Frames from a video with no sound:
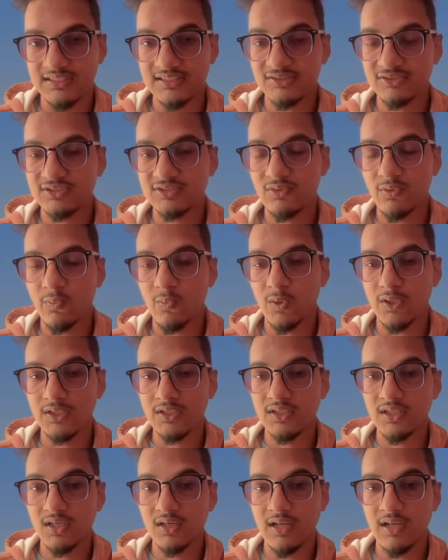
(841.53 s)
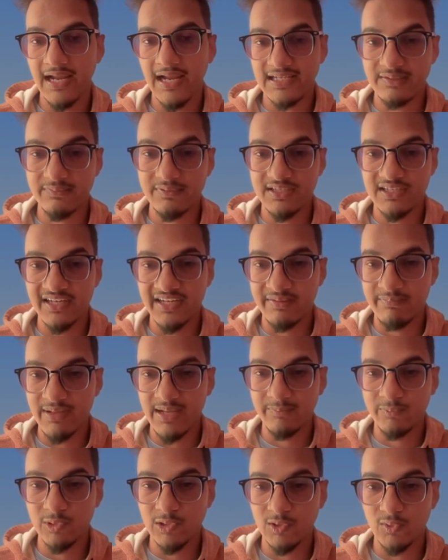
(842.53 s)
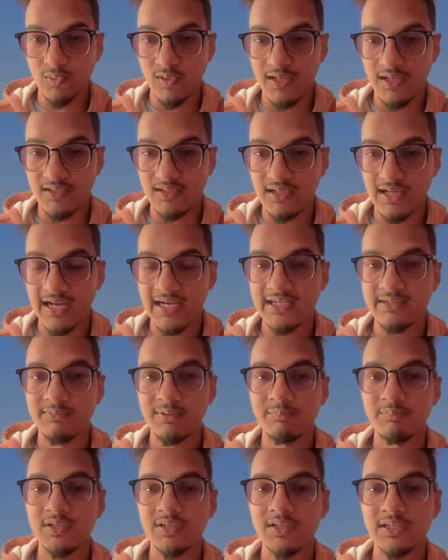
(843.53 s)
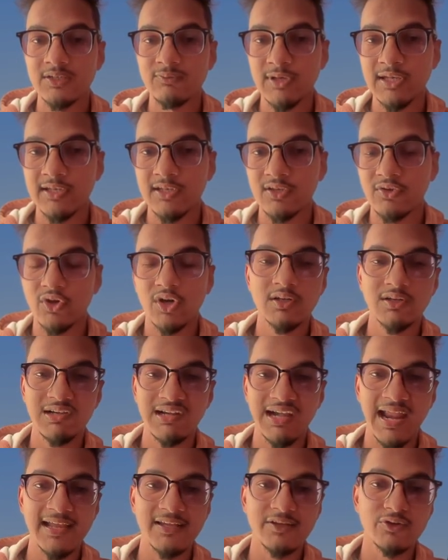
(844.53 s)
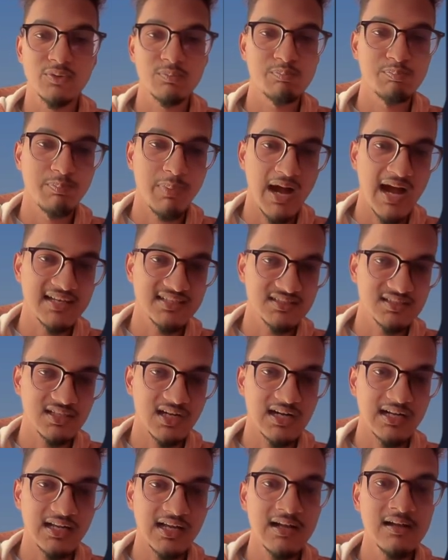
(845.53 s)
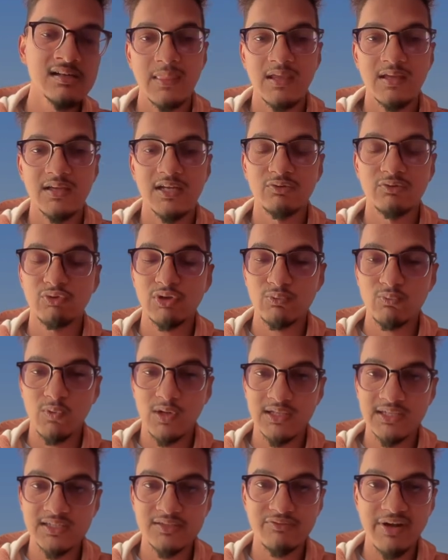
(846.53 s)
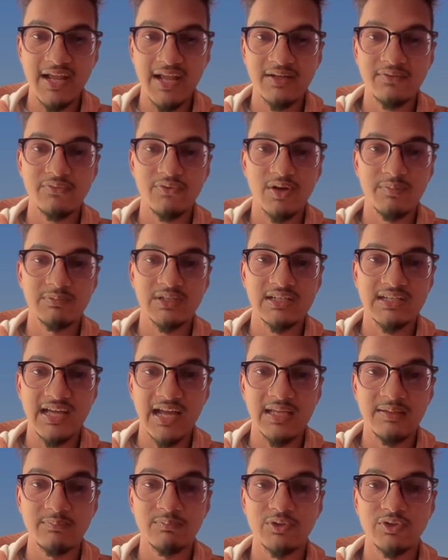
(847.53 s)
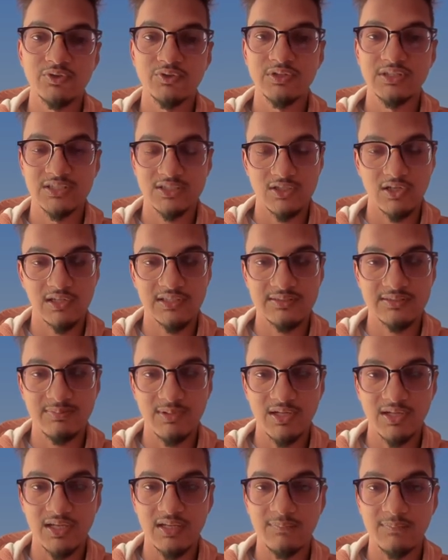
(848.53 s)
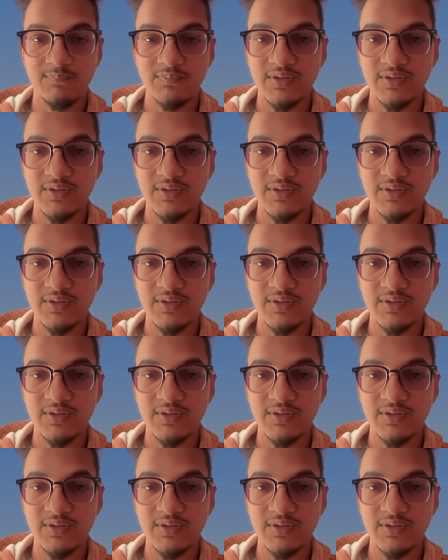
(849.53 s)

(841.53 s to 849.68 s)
is what the activity heatmap will look like. And remember, it will not track your past data. It will only track from the time you install this plugin.